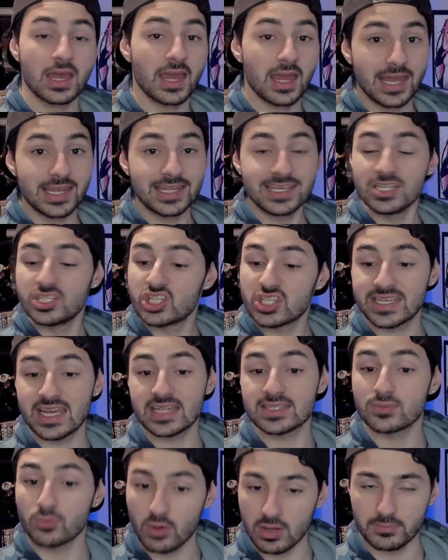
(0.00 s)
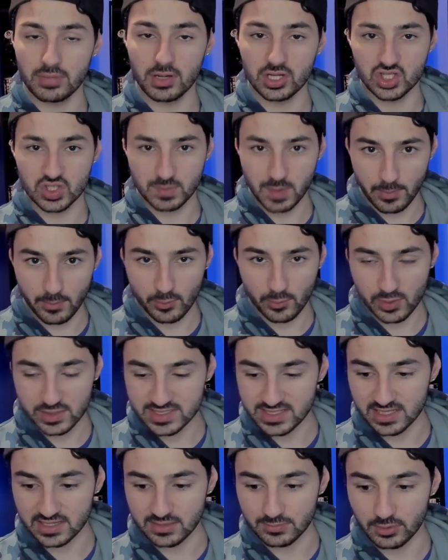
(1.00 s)
And he just gets one punched by my boy
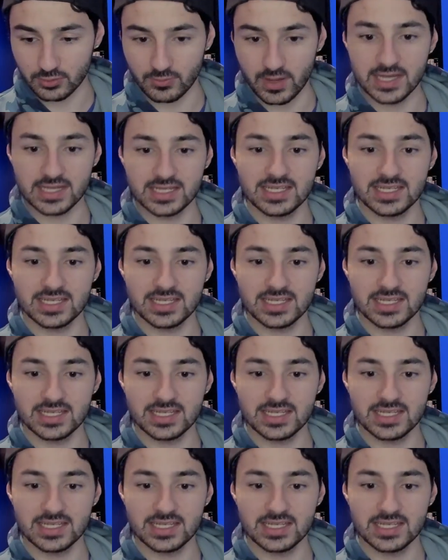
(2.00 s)
Saitama, right?